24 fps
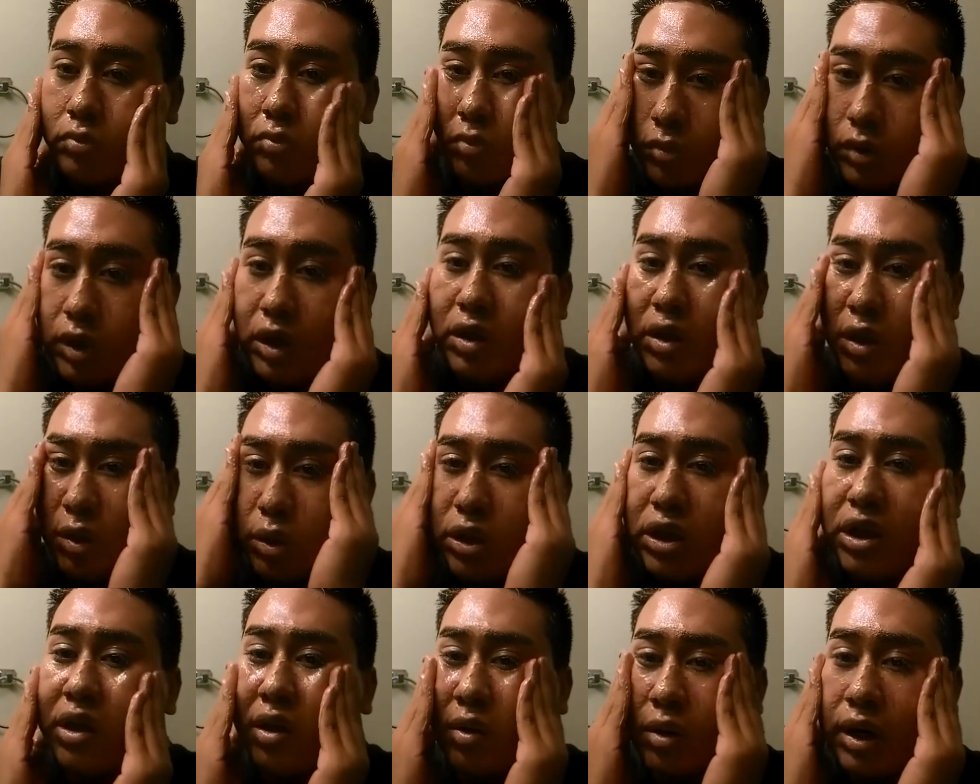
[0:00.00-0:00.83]
you're
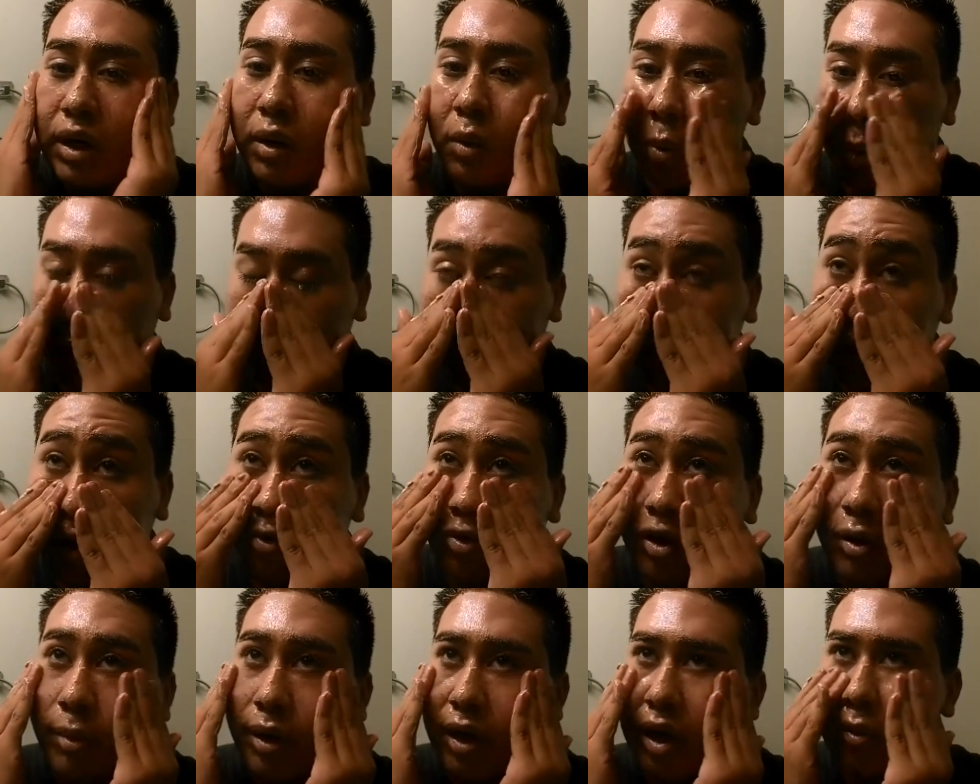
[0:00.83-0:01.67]
wondering why I warm it over
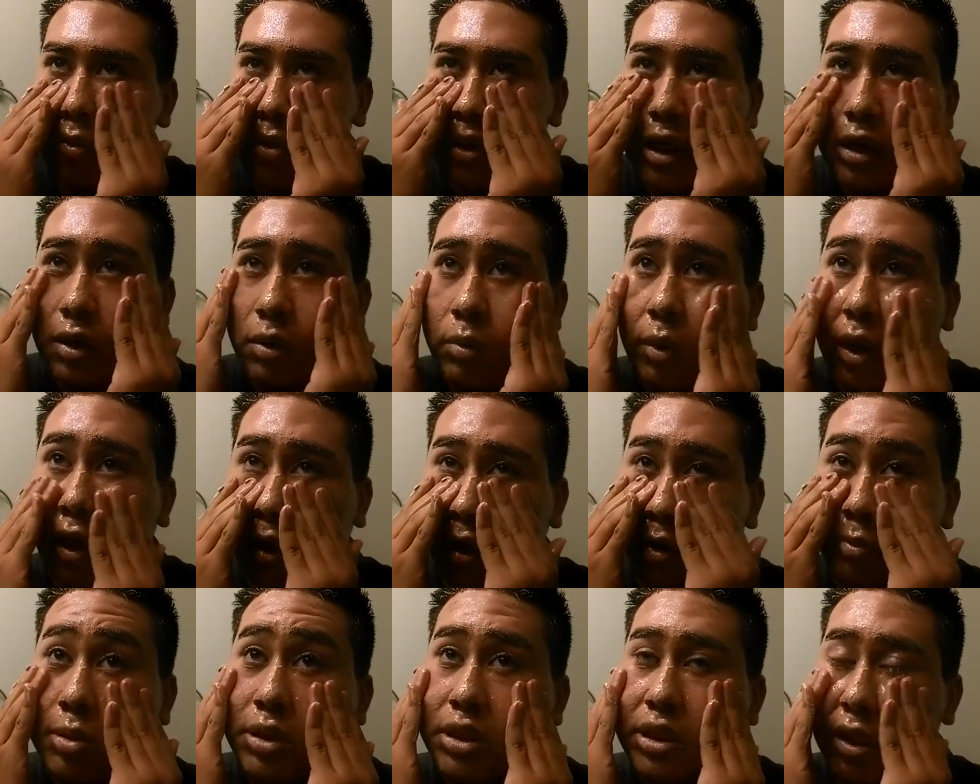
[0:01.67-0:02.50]
my lips. I don't wear
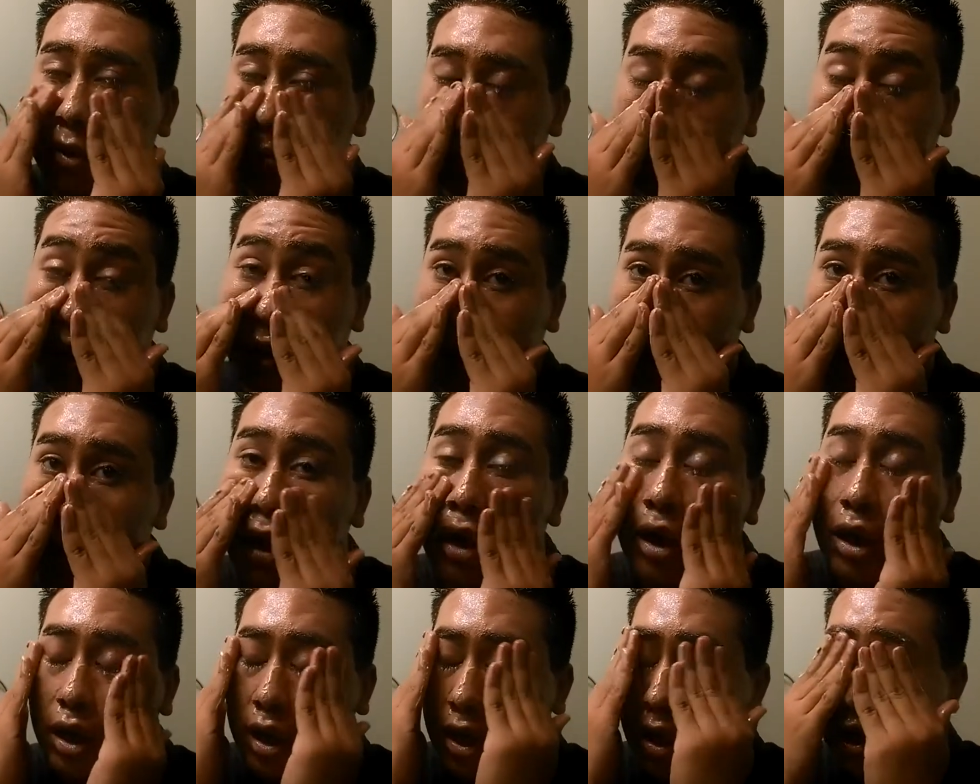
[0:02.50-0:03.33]
lipstick, but
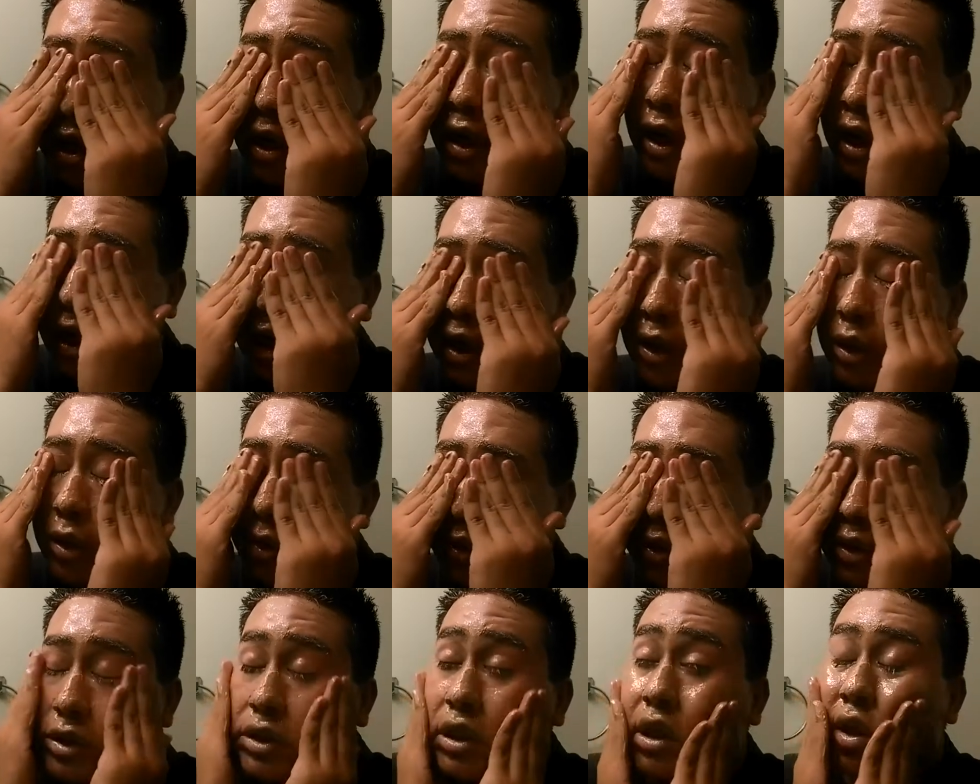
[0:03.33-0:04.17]
I know
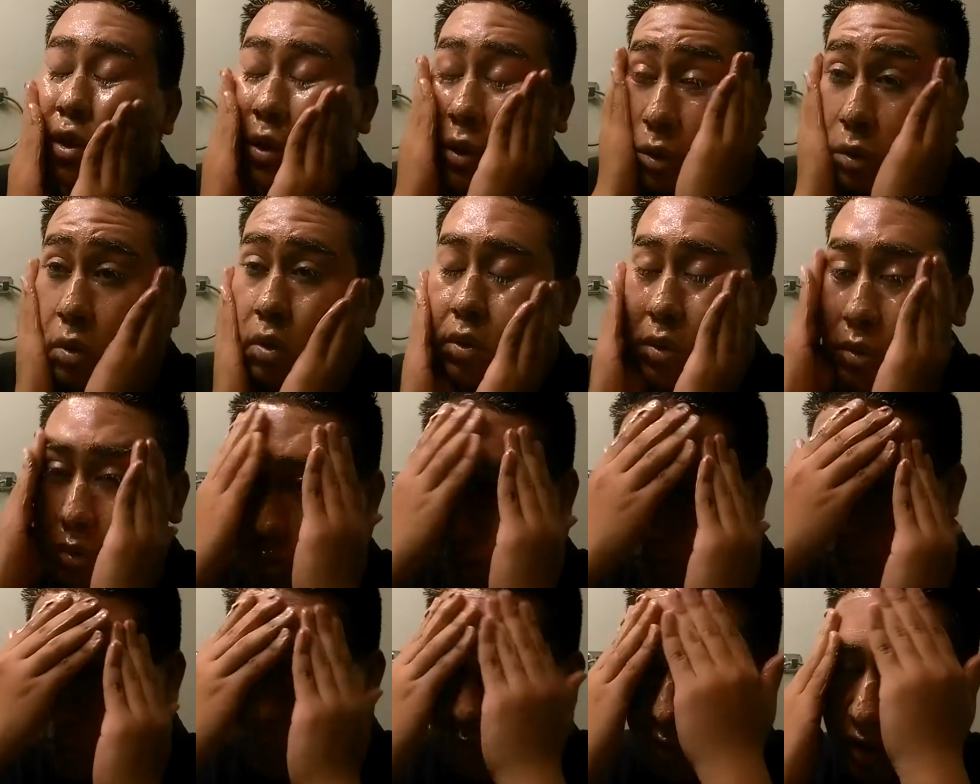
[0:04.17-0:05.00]
there's like little
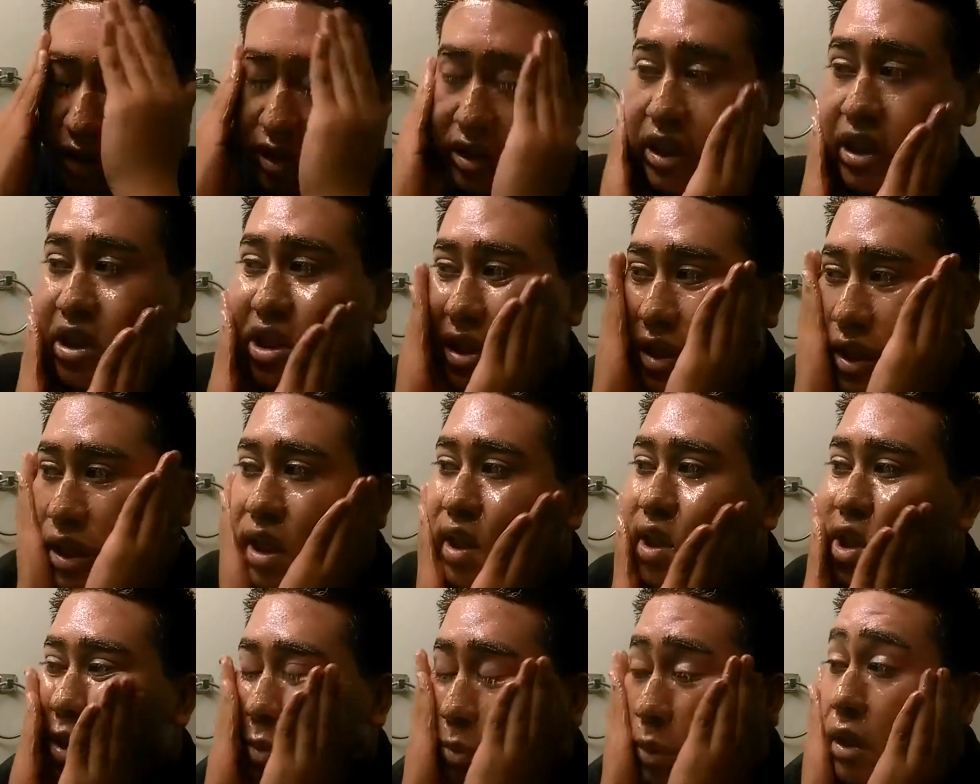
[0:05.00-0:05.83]
foundation that gets
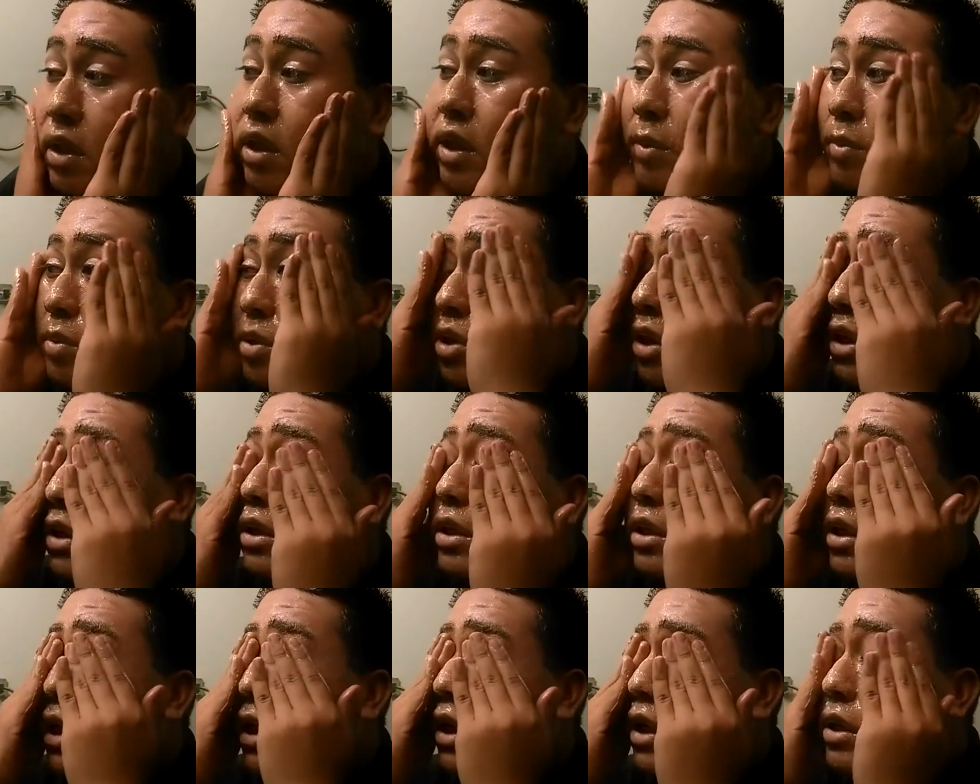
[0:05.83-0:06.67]
on my lips throughout the
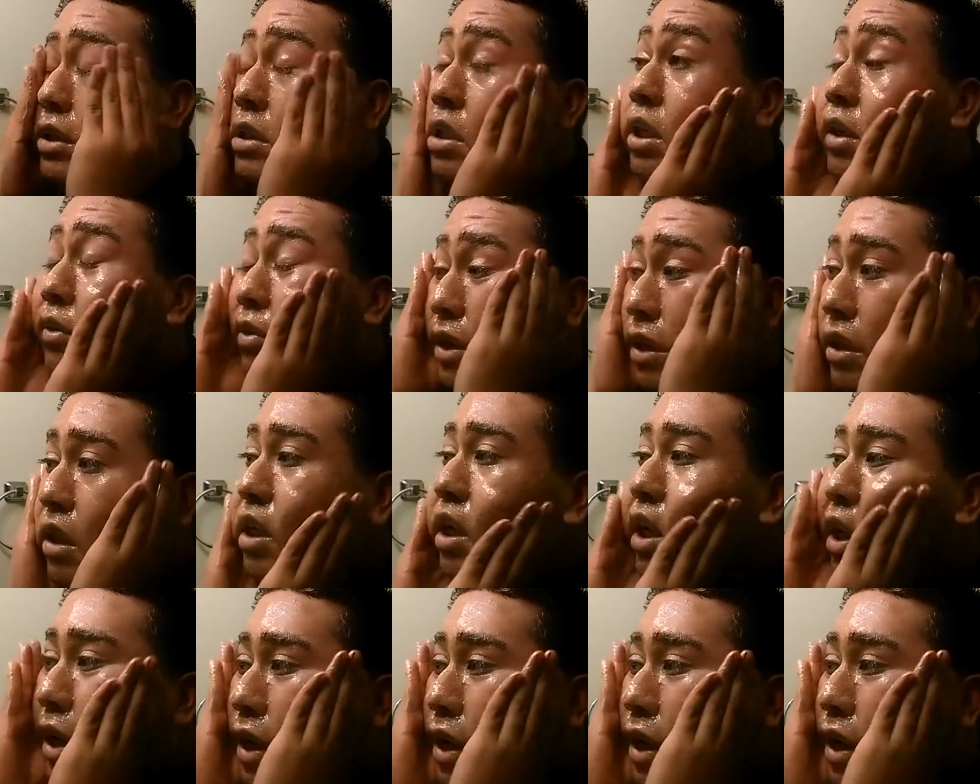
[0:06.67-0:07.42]
day and stuff like that.